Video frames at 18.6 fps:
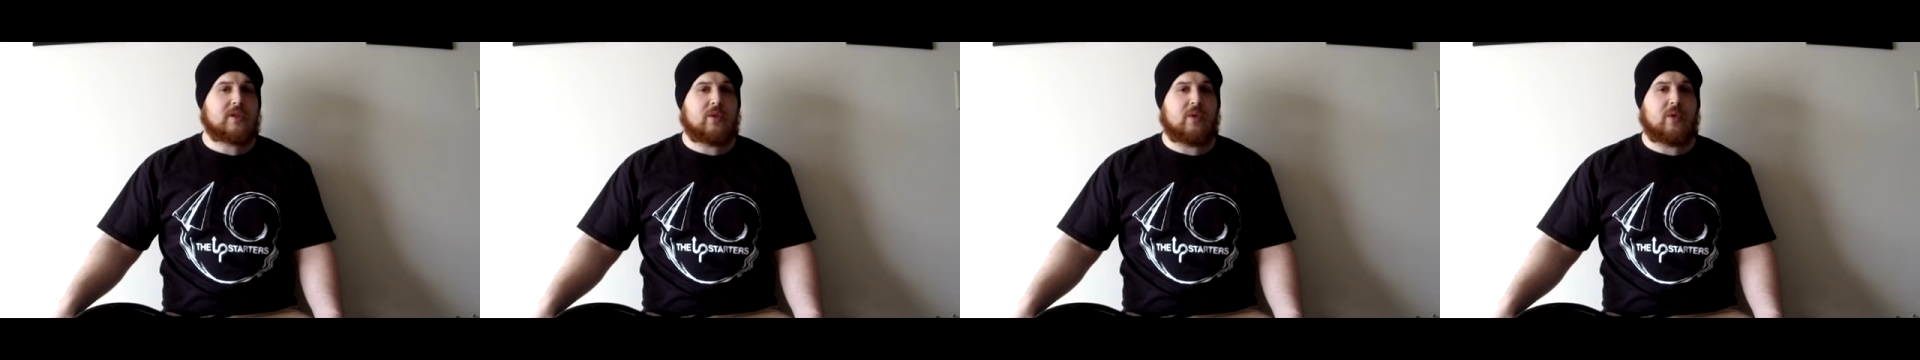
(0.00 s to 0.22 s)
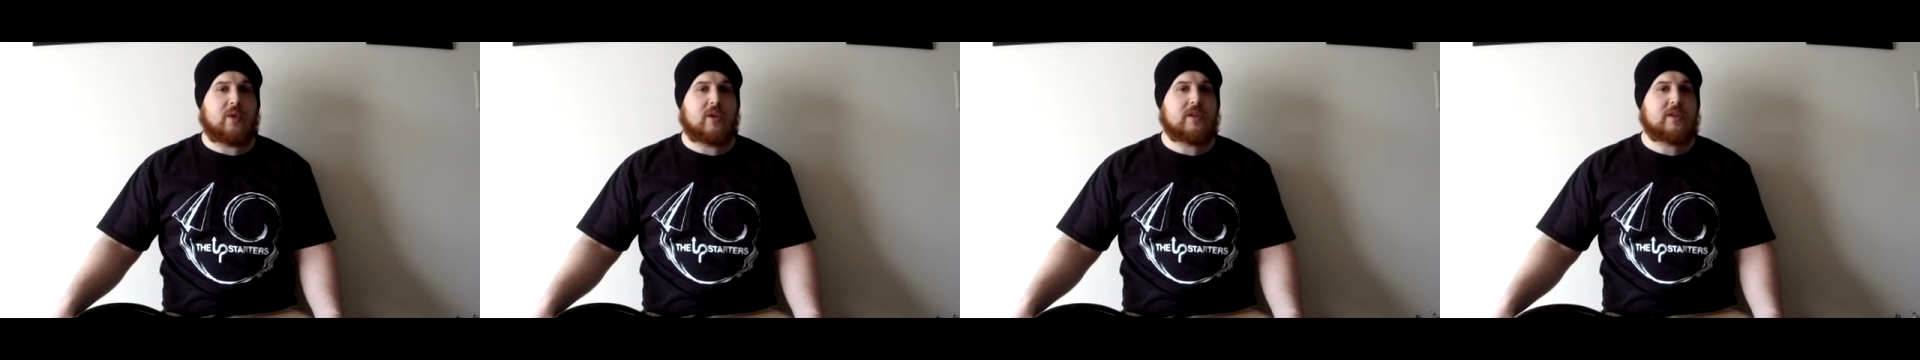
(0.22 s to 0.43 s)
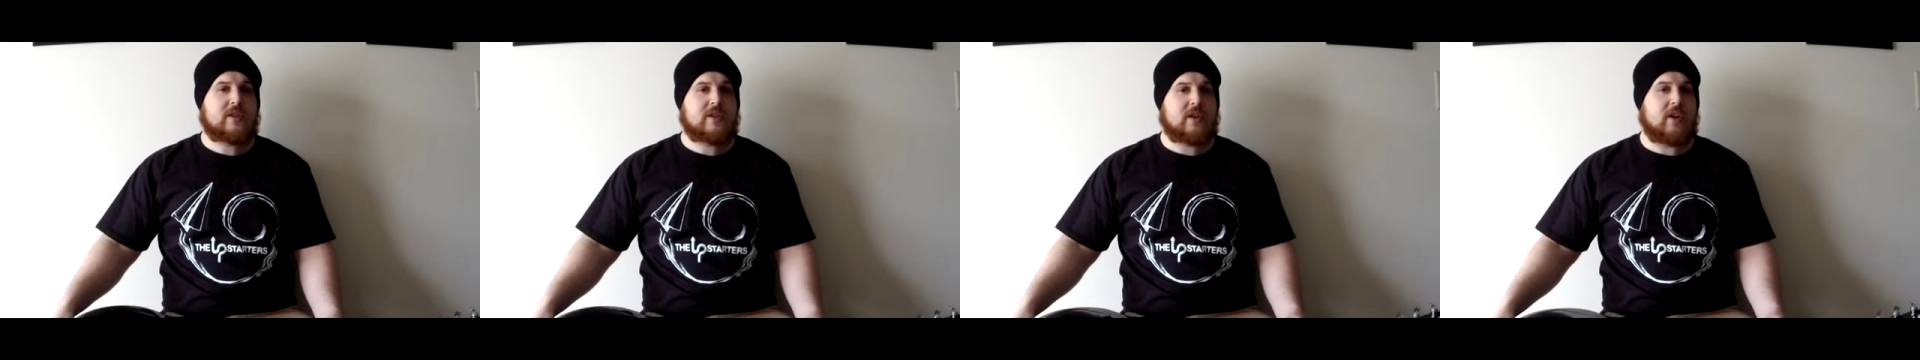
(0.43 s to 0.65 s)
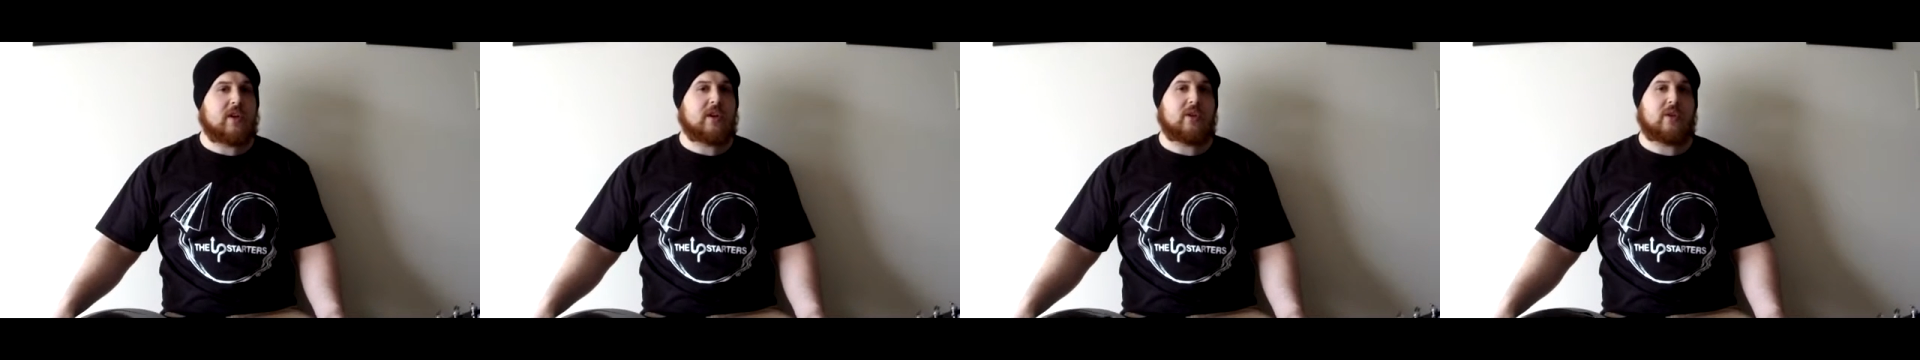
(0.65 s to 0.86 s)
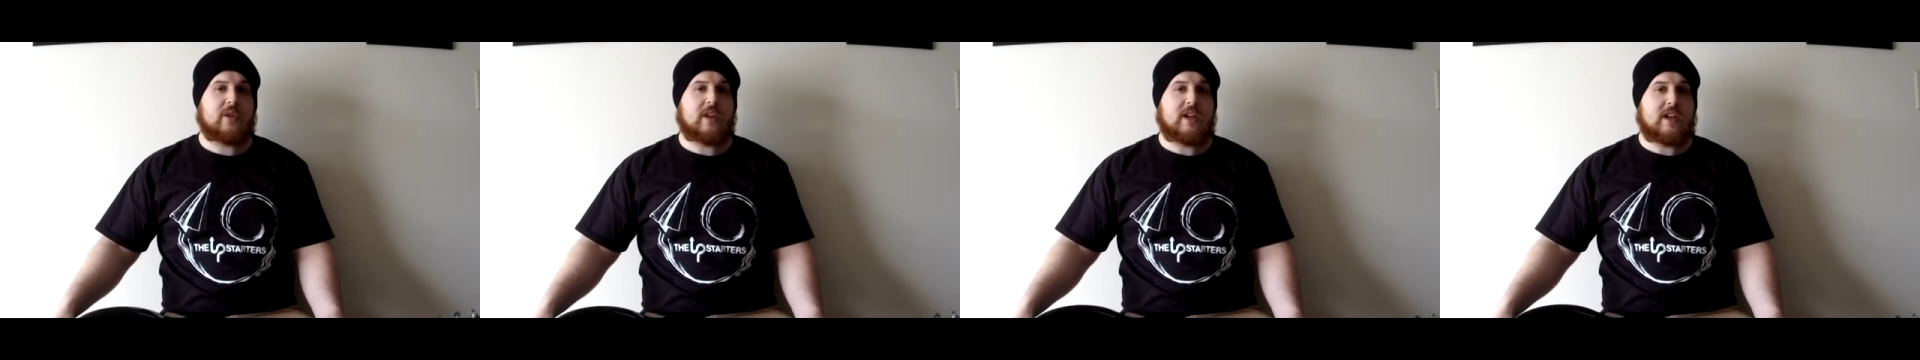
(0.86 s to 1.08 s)
chord
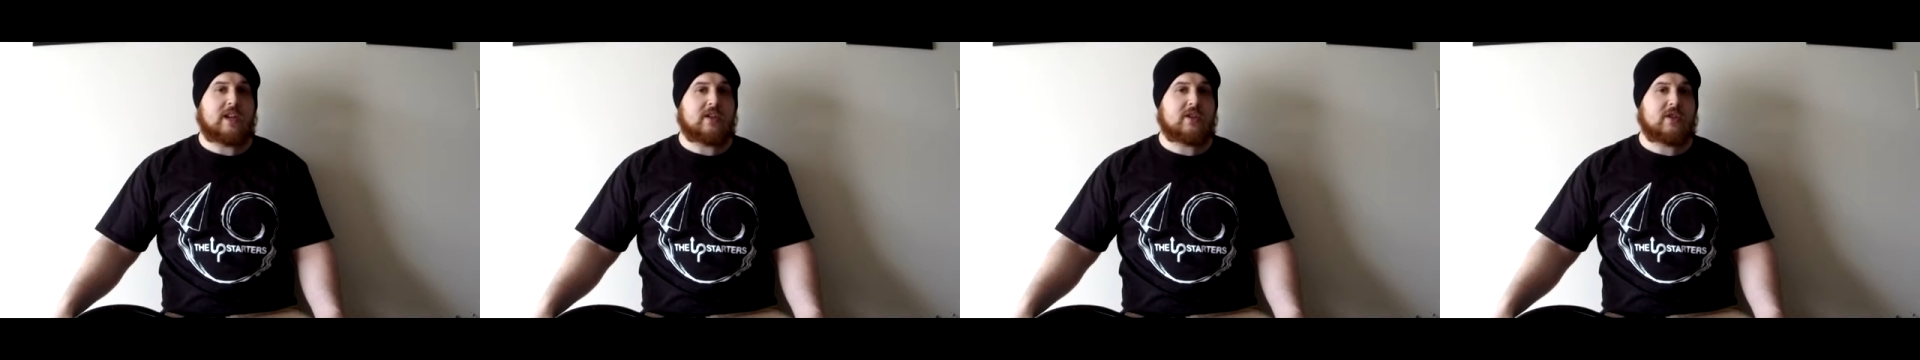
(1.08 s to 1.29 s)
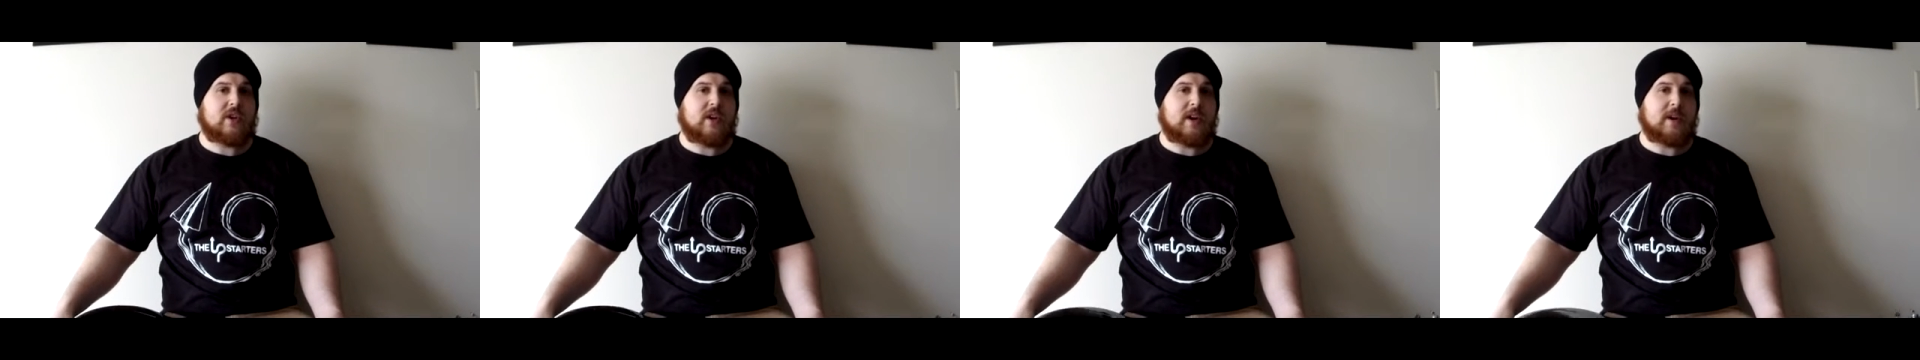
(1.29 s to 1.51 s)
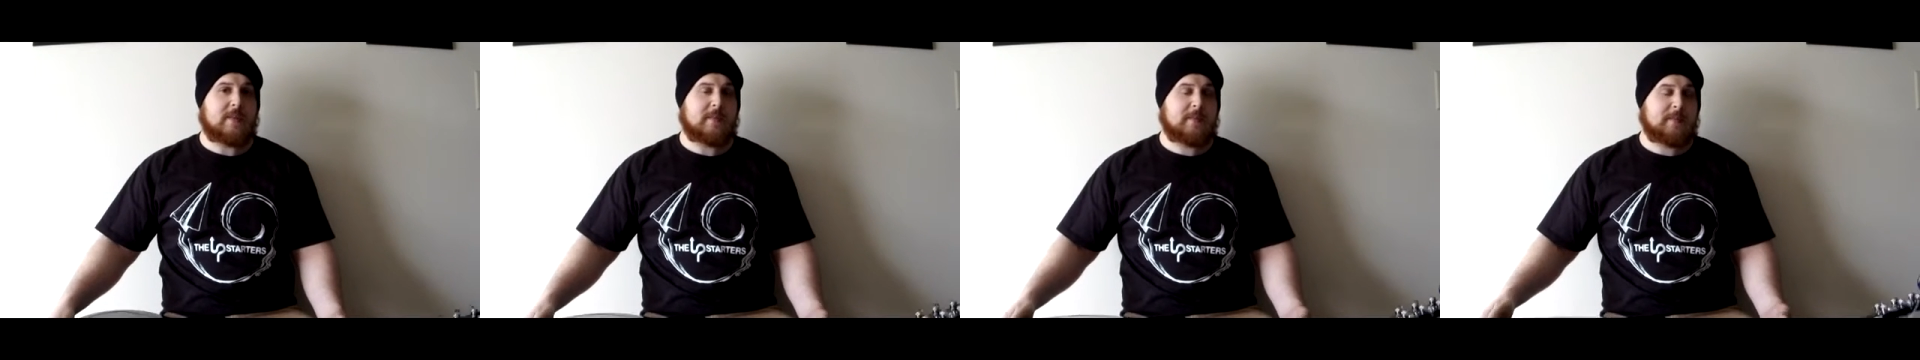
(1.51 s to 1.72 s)
starting on the E string.